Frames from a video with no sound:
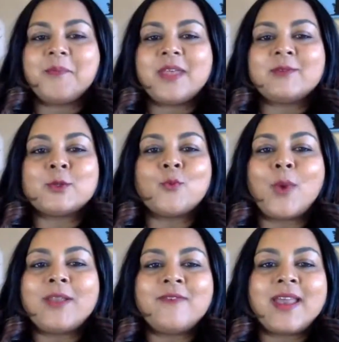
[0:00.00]
So
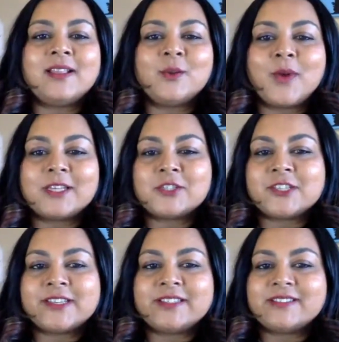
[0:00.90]
one final
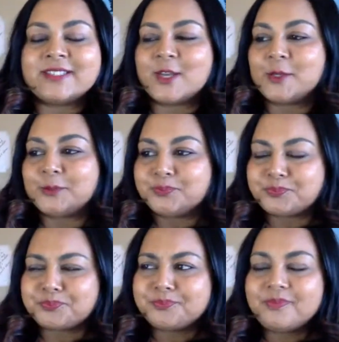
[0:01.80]
question. So
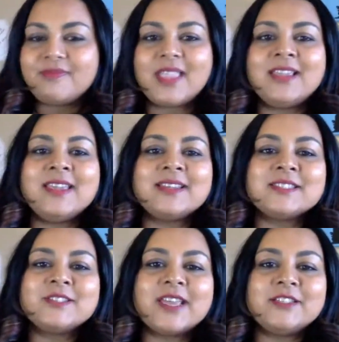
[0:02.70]

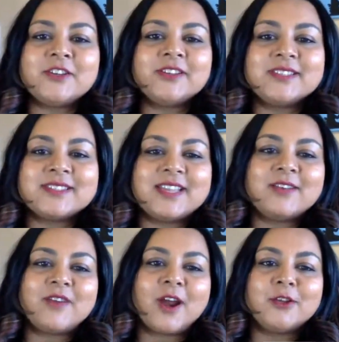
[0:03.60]
yesterday, during the State
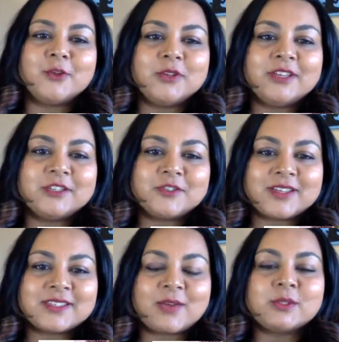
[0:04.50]
of Our Union
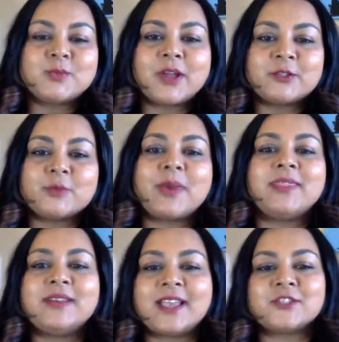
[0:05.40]
address that was sponsored by the
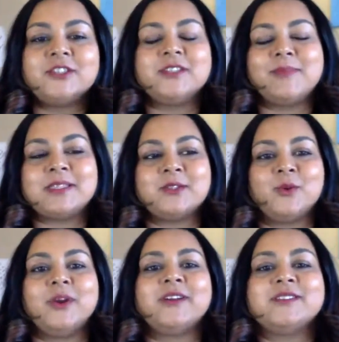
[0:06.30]
National Domestic
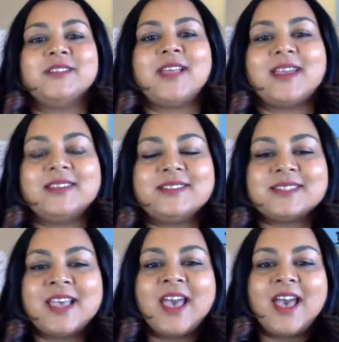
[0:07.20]
Workers Alliance,
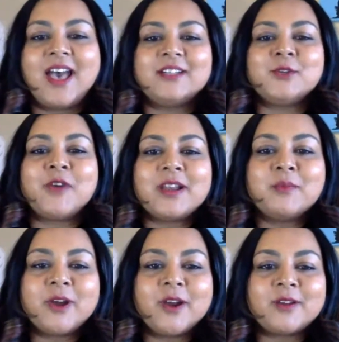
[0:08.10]
Tarana
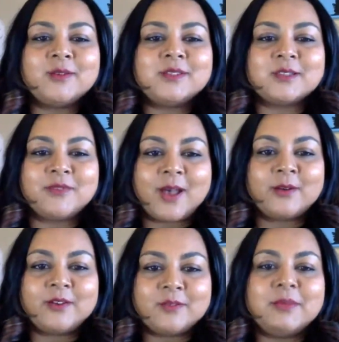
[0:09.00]
Burke, who's the
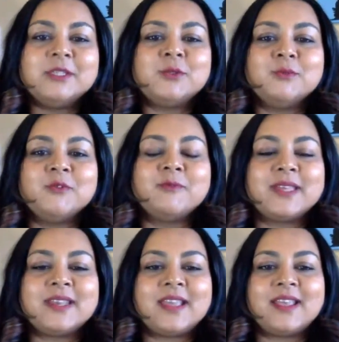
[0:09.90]
founder of the Me Too
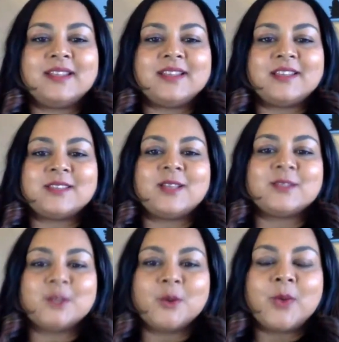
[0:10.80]
movement and is
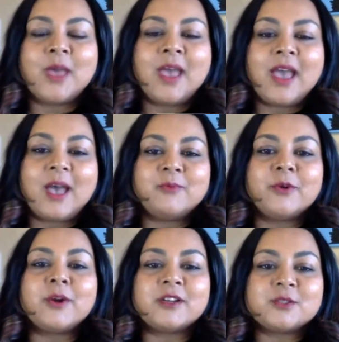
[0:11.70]
also
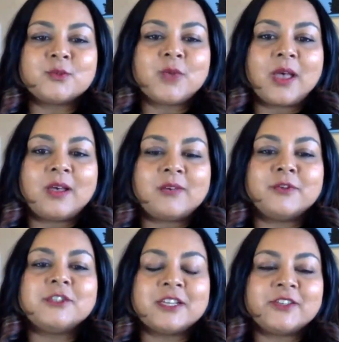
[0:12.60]
from Girls for
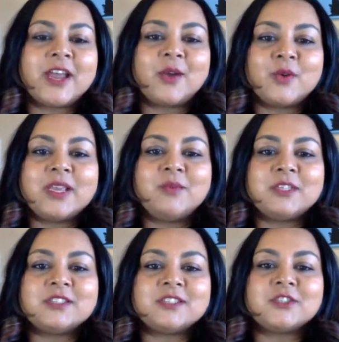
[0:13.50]
Gender Equity,
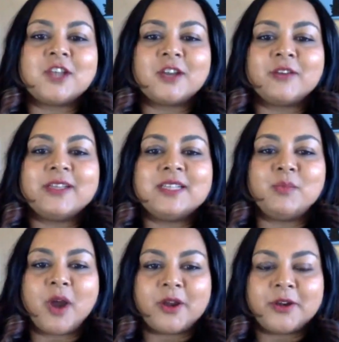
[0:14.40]
which is a SHOT grantee
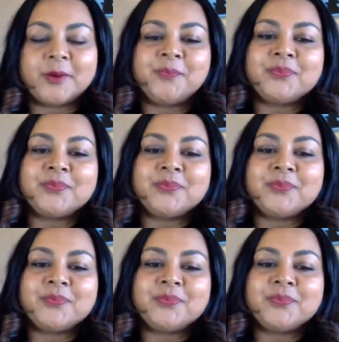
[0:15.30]
partner.